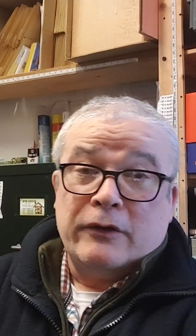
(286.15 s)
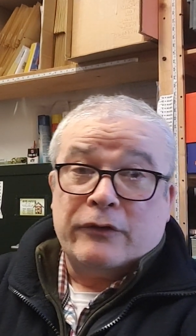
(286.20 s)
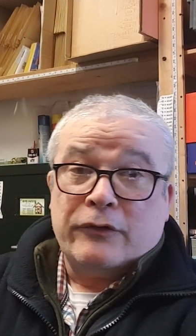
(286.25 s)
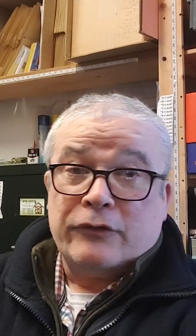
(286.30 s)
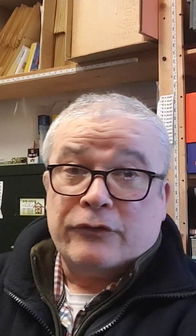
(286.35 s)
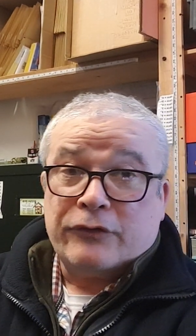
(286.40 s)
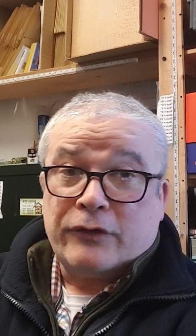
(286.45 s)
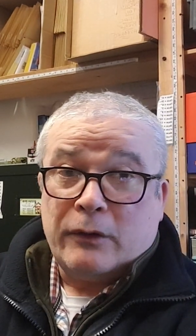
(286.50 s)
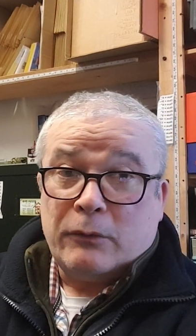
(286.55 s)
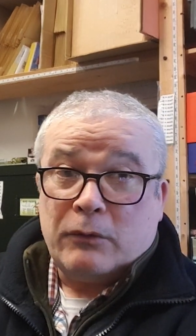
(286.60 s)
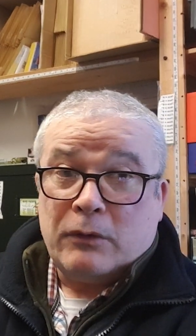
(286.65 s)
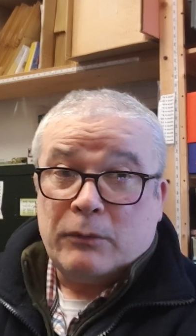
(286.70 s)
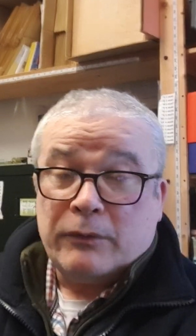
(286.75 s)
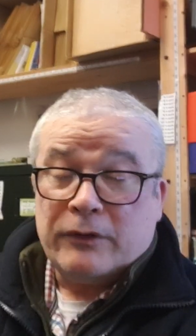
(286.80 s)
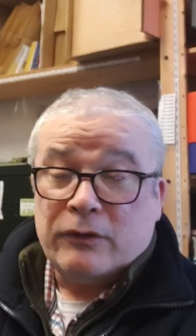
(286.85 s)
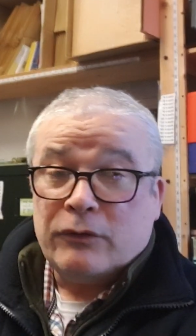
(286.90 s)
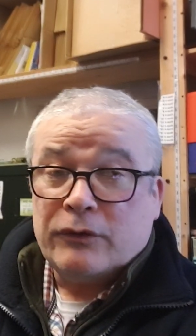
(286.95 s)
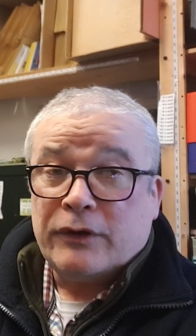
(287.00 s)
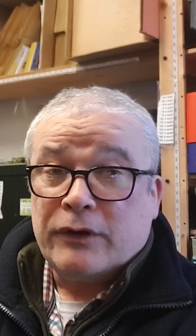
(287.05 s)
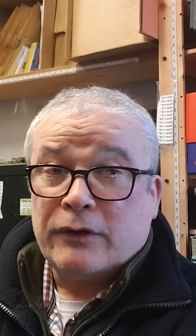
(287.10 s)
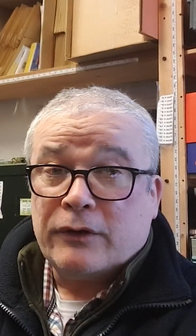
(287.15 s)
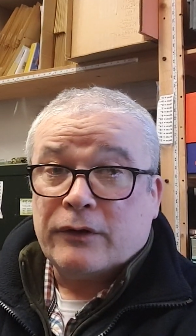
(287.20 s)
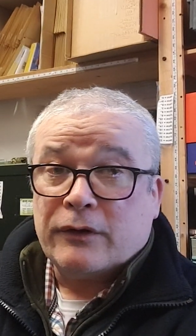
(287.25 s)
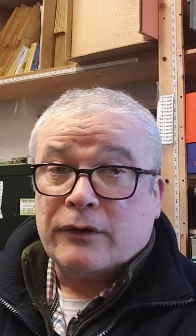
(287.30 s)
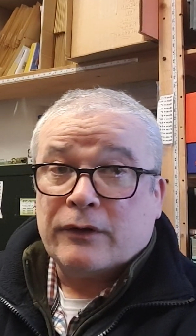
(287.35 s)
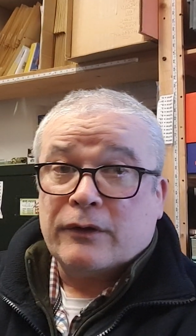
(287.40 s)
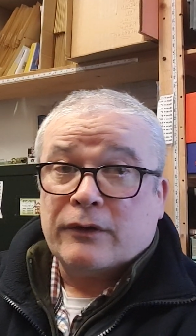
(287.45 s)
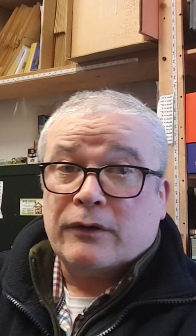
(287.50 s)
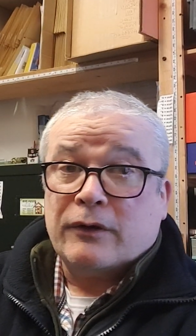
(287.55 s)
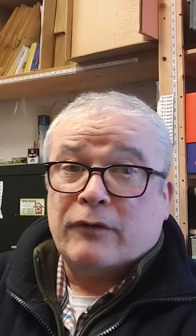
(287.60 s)
So I went looking
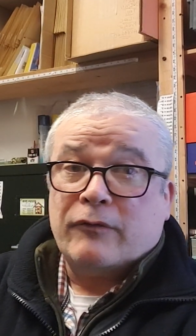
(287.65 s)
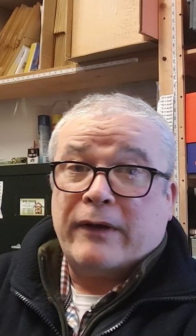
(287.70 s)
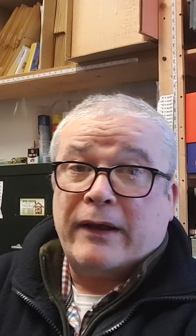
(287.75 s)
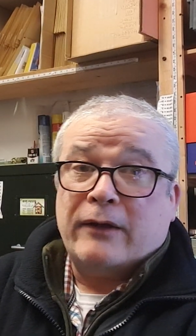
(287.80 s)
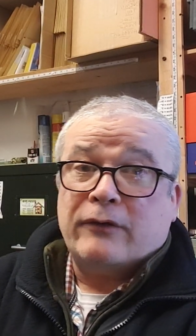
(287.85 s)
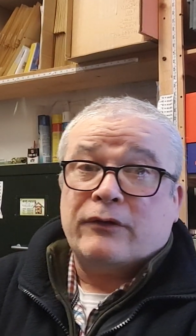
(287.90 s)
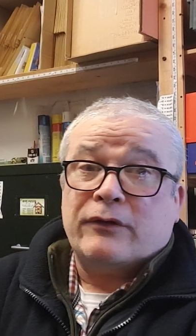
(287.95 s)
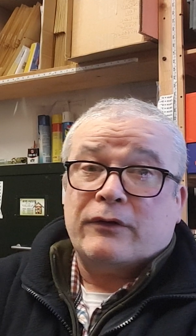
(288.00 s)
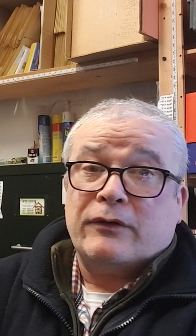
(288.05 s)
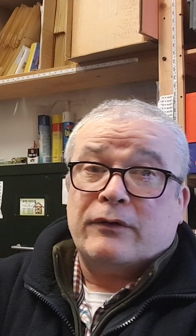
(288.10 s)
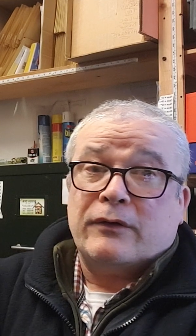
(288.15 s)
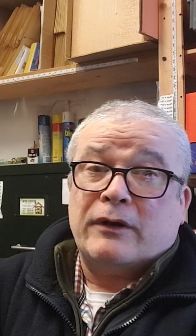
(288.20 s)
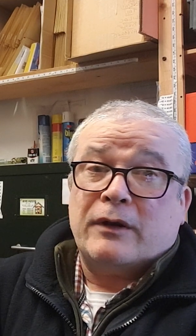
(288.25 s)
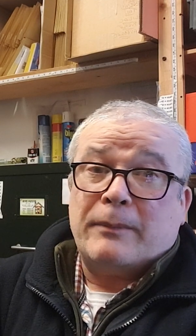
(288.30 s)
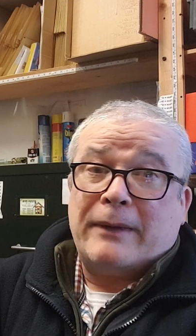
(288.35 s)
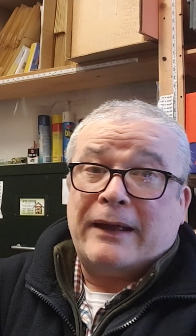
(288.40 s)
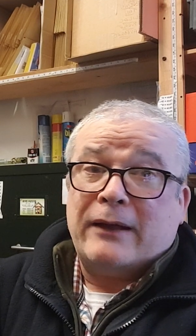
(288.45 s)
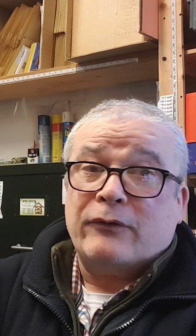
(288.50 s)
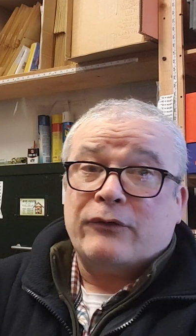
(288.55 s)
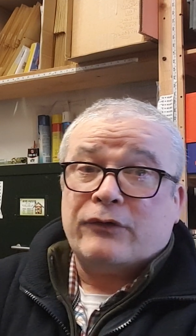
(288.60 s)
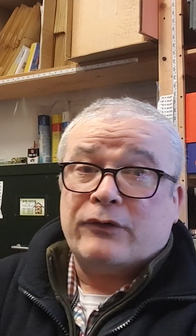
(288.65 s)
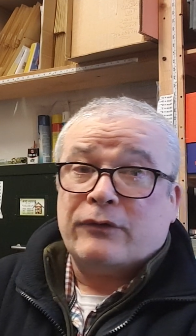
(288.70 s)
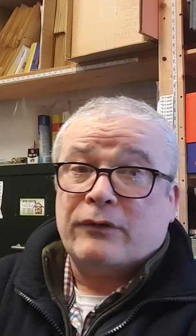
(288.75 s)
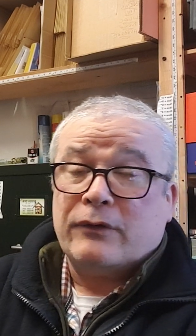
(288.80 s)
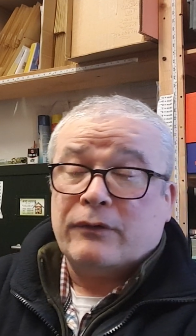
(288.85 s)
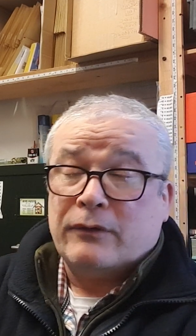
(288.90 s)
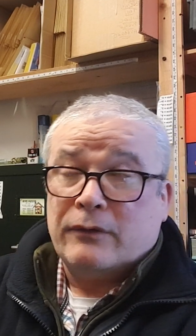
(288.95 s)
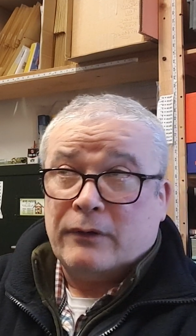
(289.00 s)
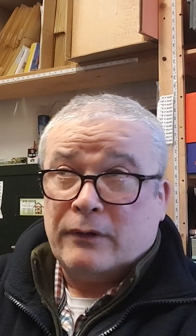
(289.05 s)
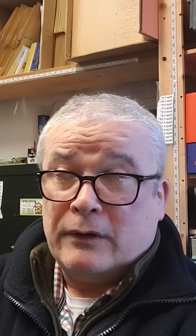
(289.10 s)
around and about, and
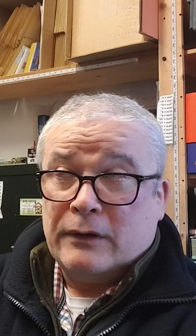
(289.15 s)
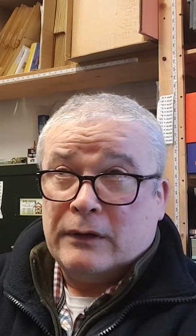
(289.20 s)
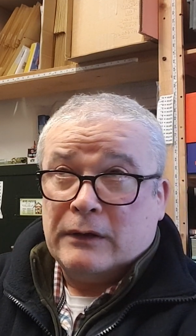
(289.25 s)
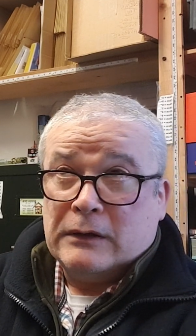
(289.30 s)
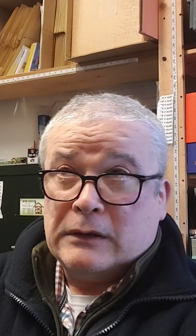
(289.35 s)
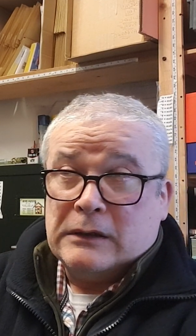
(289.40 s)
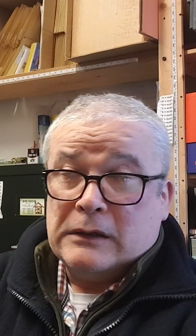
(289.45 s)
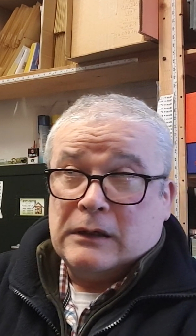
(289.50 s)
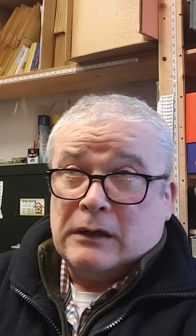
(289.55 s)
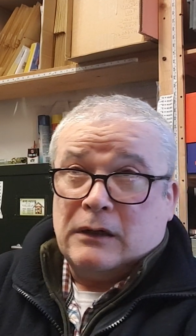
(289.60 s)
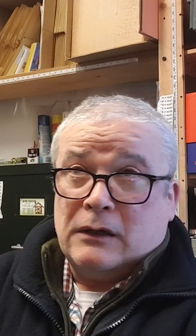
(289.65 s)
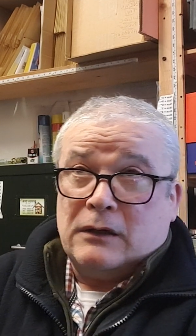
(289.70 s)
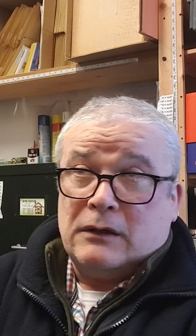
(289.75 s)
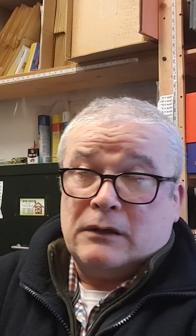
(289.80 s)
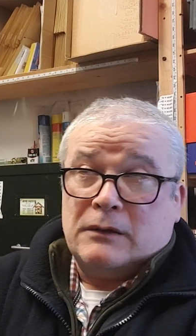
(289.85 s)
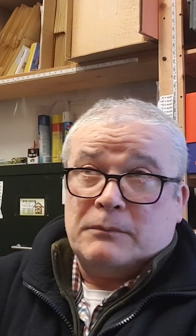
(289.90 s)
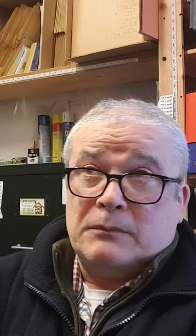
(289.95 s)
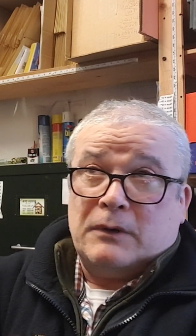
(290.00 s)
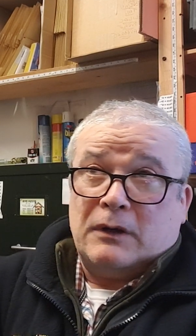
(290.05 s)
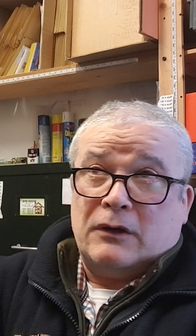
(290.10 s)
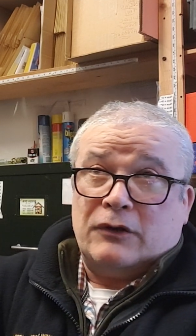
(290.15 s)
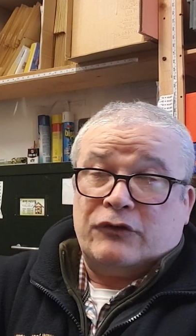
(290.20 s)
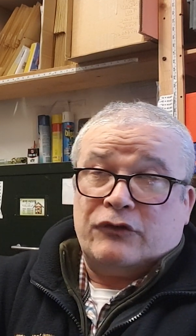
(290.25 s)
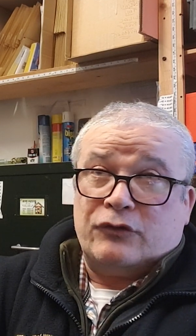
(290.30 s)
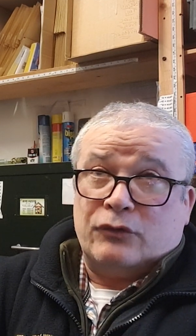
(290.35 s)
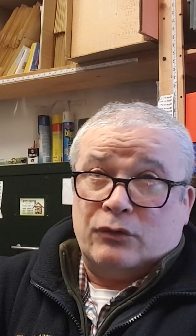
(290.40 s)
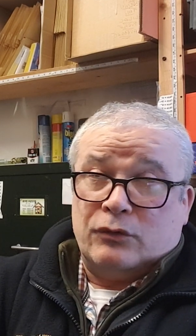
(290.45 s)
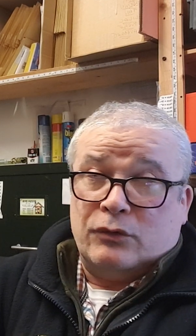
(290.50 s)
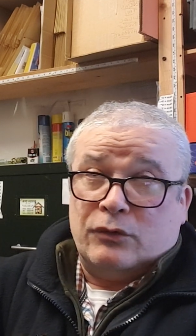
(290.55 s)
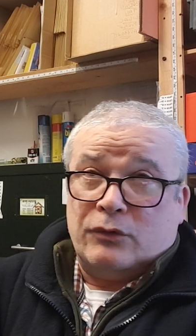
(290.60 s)
I
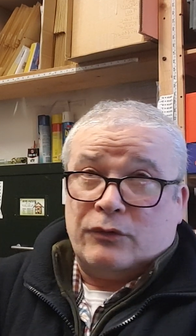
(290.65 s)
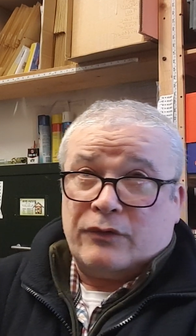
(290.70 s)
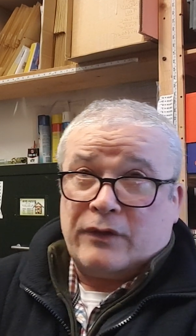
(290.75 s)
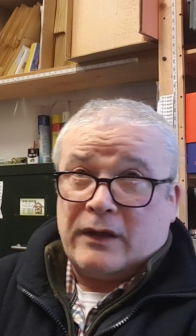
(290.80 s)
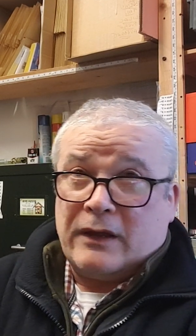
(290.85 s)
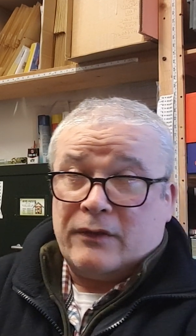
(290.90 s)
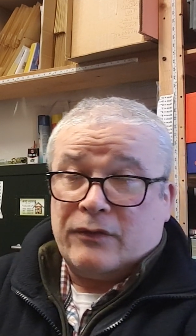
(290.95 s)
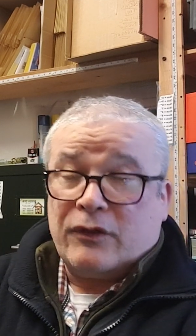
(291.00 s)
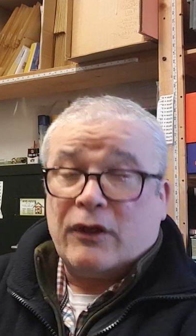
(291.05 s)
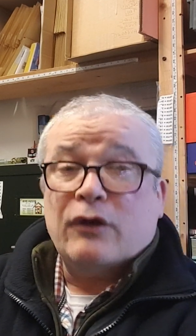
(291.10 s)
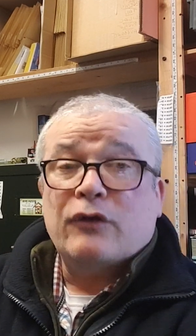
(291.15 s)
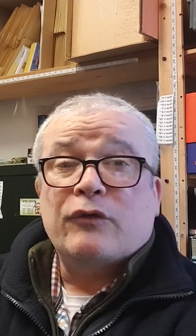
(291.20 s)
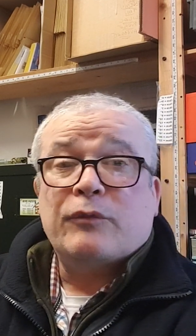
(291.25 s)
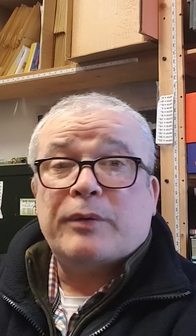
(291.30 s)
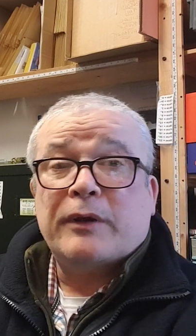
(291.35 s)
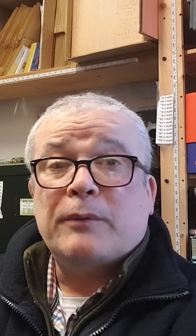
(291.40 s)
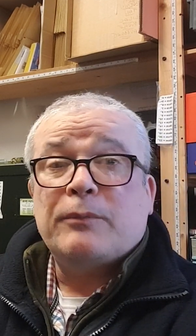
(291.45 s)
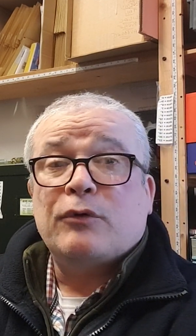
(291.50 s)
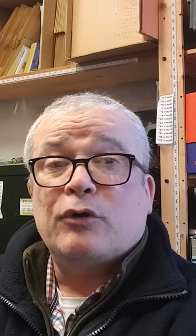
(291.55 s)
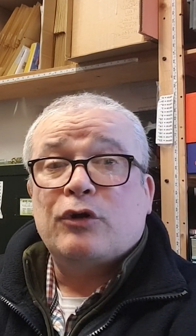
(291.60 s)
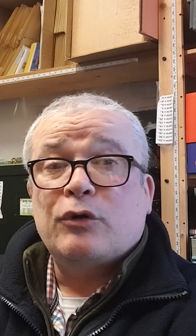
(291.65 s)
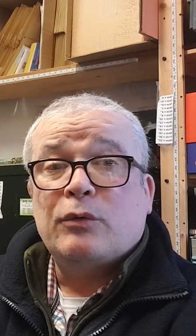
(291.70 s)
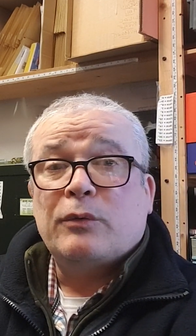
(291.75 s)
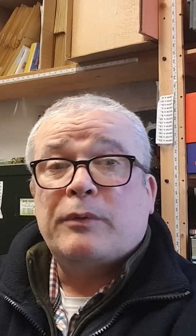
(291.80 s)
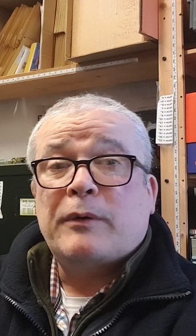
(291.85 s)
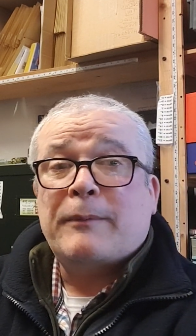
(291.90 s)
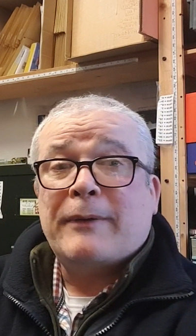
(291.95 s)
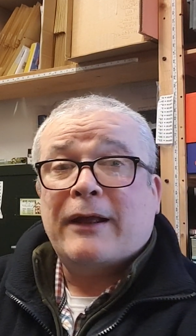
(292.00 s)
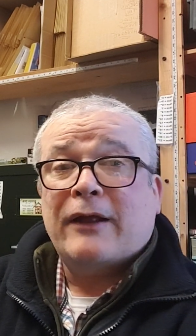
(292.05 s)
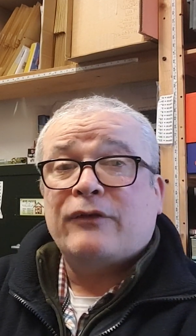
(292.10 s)
saw that those people who were
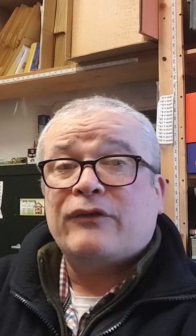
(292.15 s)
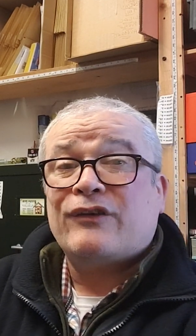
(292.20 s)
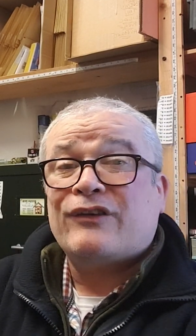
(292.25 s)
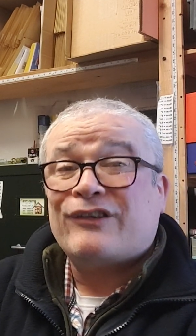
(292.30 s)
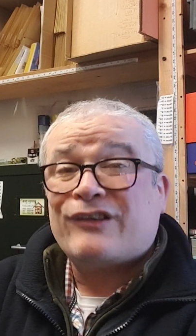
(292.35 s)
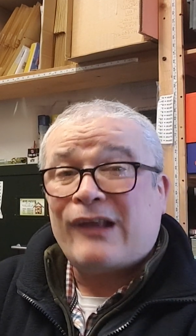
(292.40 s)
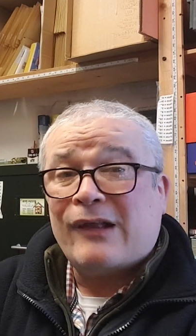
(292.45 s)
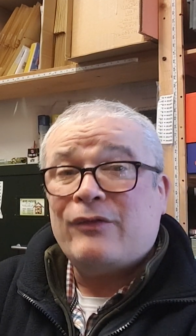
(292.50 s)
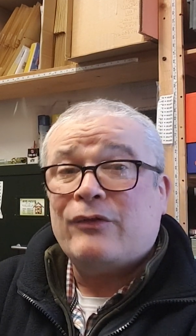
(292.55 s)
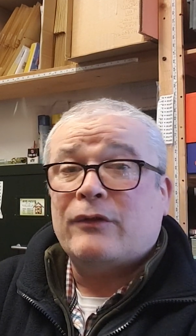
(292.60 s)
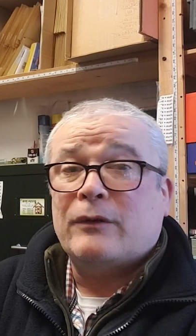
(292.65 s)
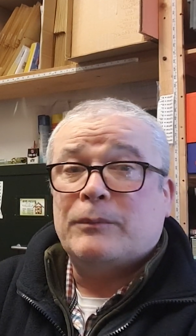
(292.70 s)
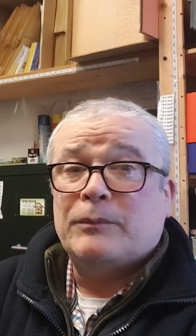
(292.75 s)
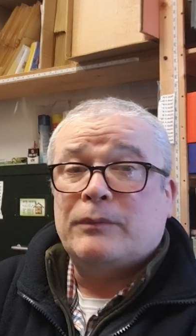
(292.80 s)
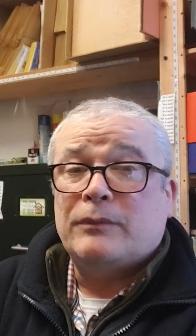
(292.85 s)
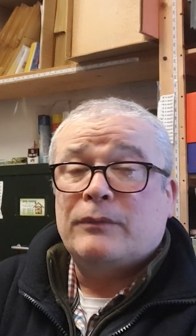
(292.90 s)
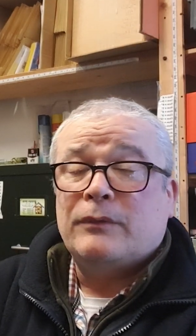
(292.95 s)
prepared to send them